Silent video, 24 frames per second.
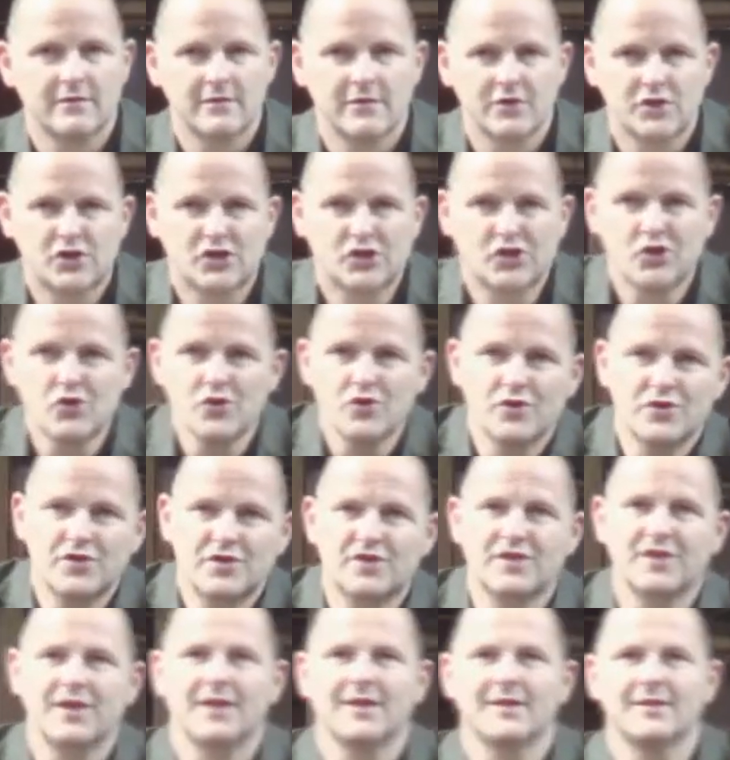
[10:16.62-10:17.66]

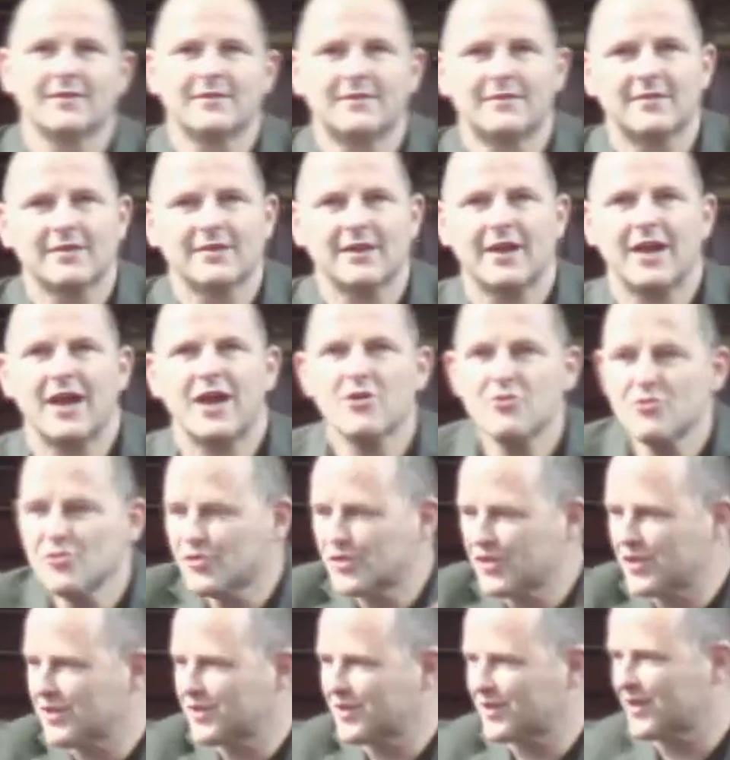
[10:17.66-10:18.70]
suits and
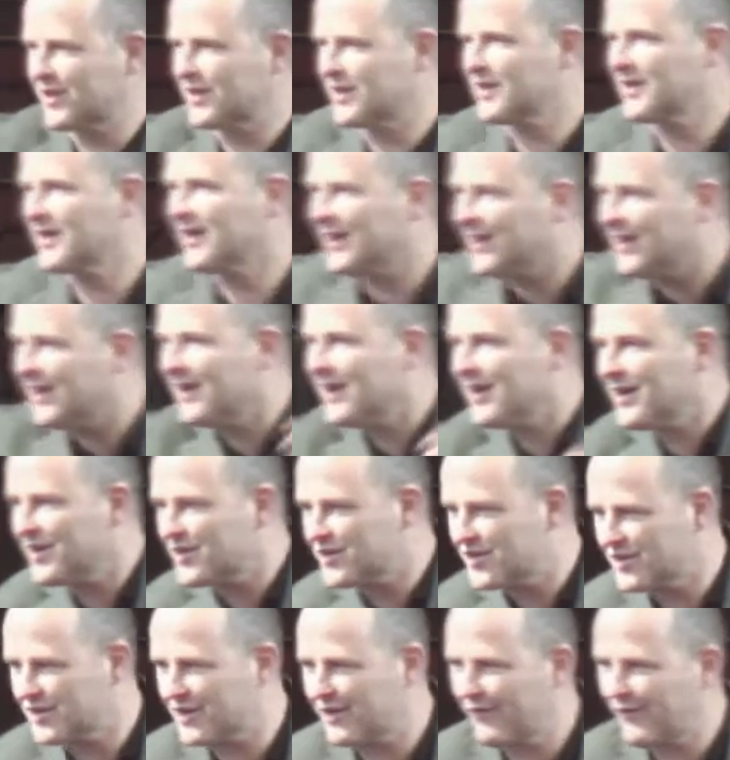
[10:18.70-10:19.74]
houses and cars
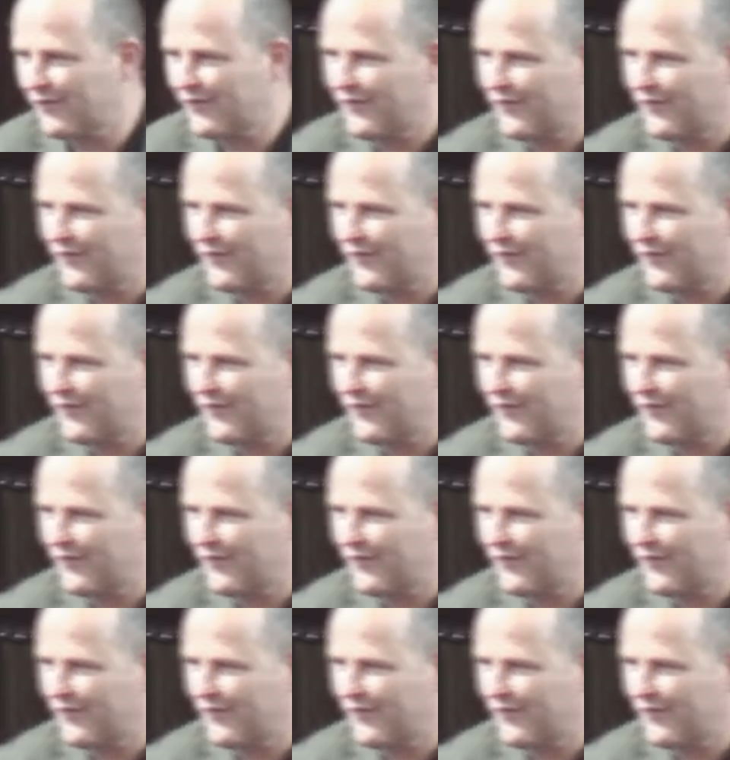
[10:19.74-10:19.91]
as if